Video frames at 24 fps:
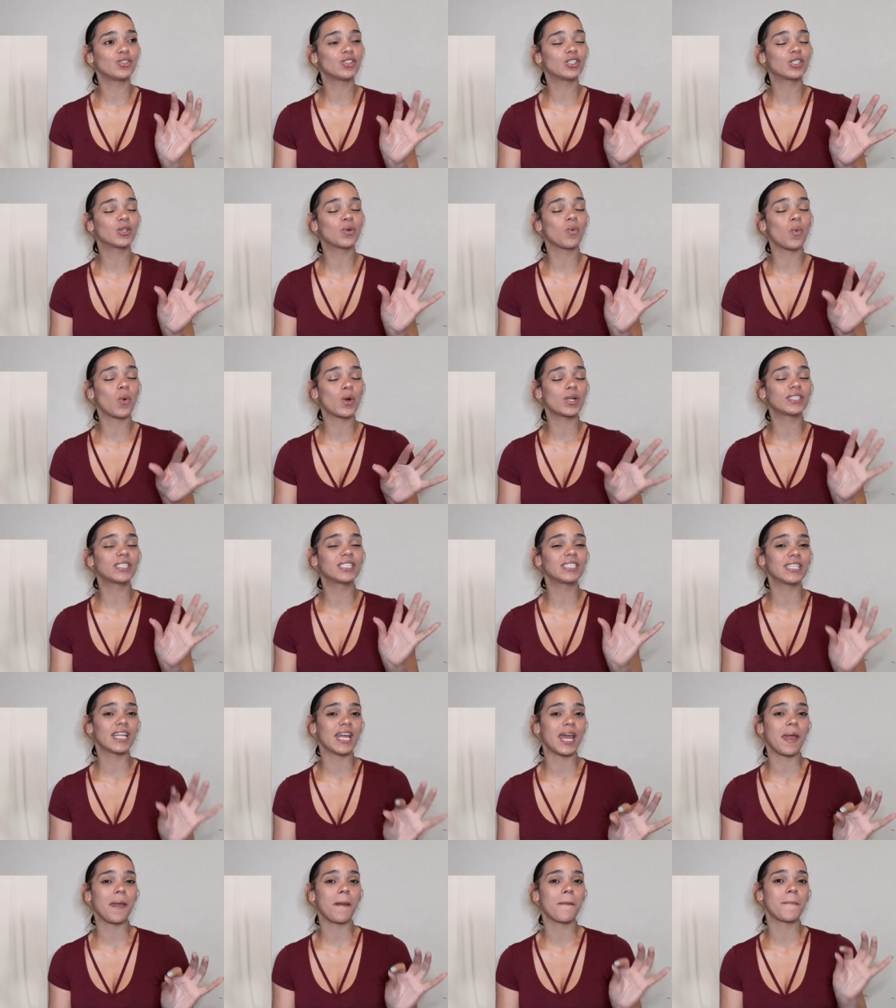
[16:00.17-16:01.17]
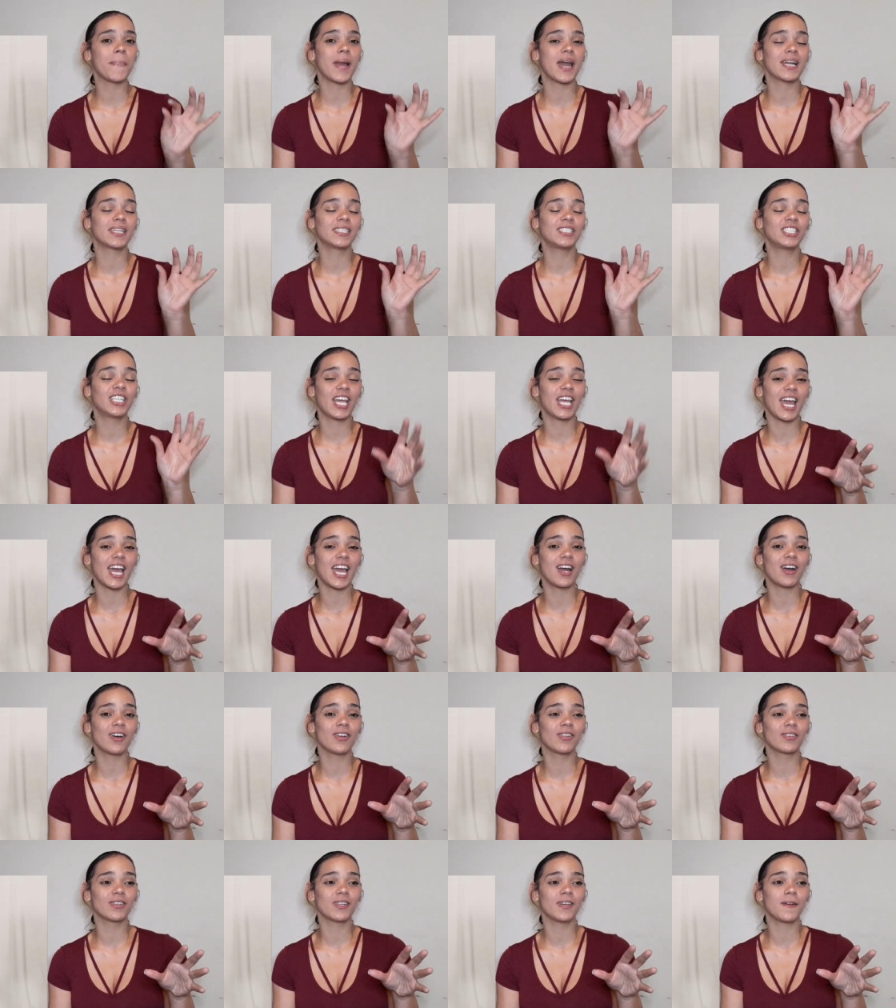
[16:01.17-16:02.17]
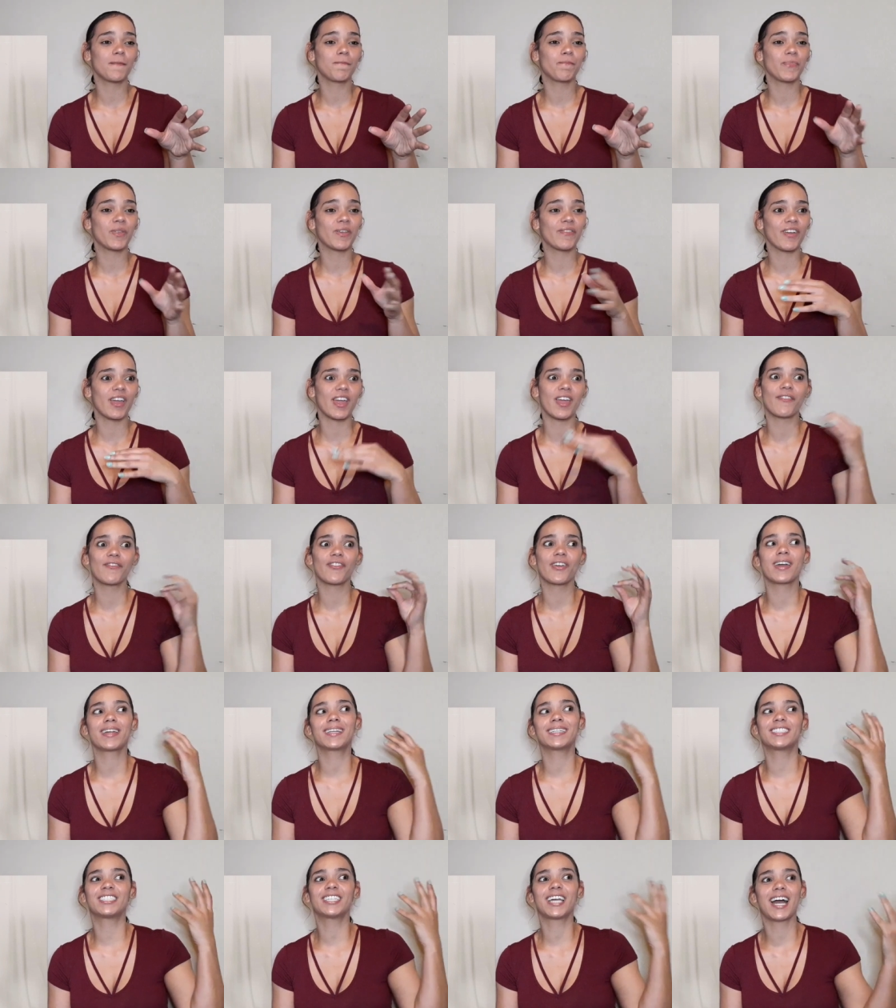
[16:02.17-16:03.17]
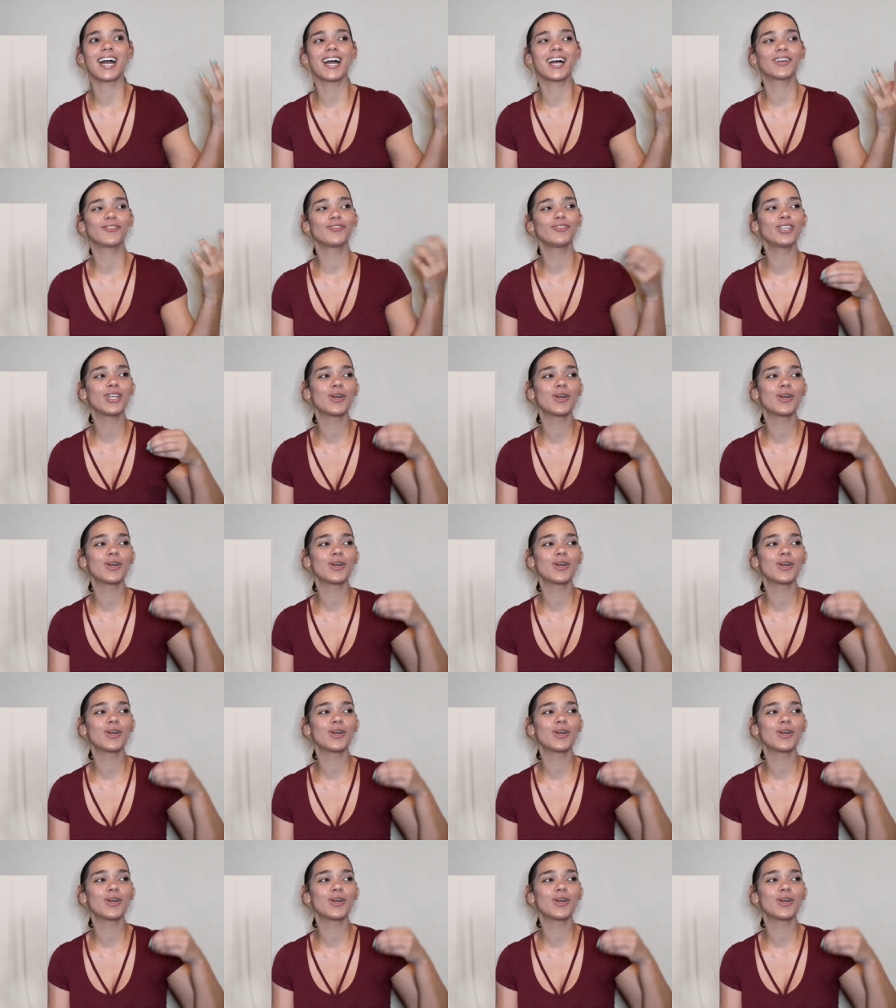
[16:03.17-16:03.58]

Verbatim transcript: used to want to name my child if I ever had a child.